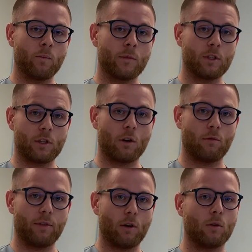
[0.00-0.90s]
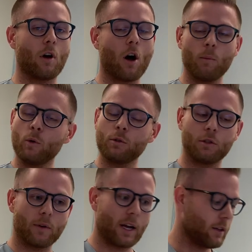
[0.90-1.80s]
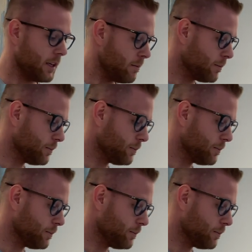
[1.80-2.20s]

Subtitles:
the sterile field almost directly.